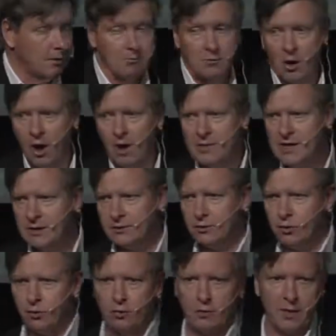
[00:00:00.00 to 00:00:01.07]
I'm here to
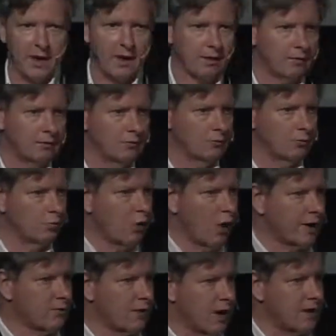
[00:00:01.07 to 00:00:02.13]
talk about
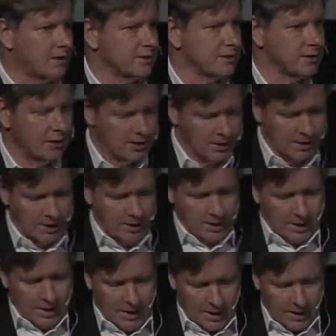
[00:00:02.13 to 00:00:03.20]
ryegrass,
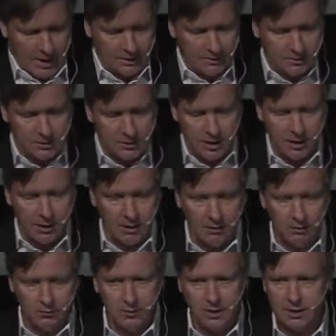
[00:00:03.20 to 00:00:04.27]
and
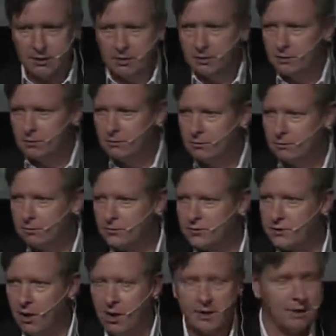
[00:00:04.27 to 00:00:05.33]
the
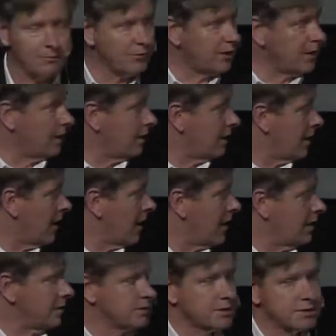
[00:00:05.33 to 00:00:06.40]
slide up there
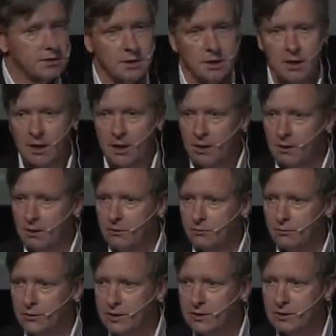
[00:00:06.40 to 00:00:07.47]
has
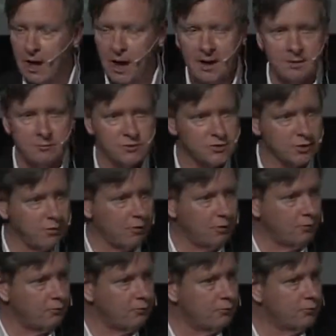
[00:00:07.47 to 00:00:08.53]
the names
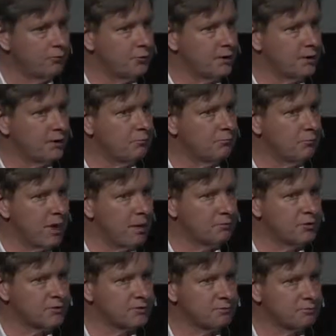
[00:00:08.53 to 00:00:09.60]
of the
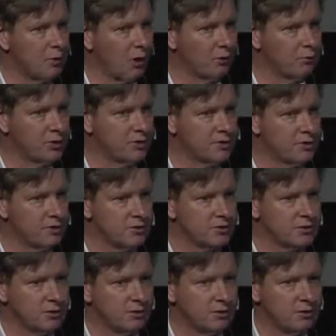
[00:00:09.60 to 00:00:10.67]
members of my research
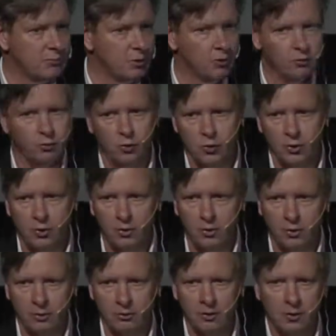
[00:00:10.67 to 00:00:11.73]
team who work
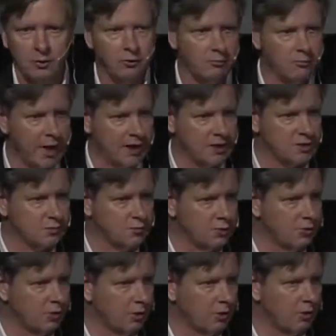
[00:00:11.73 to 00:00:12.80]
on the management
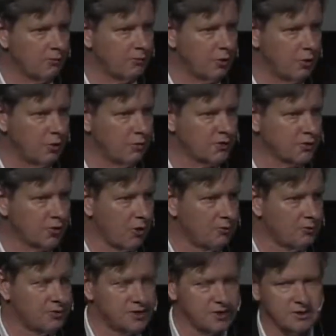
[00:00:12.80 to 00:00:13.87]
of
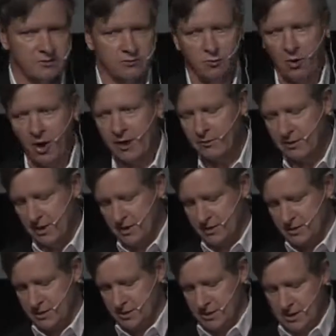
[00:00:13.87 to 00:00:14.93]
herbicide-resistant ryegrass.